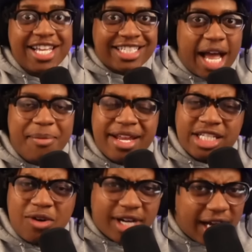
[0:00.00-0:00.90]
stop being
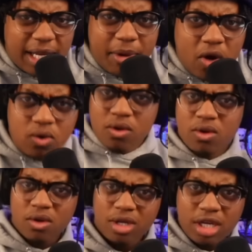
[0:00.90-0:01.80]
so gullible,
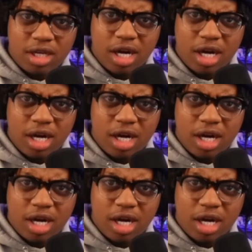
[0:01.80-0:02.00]
you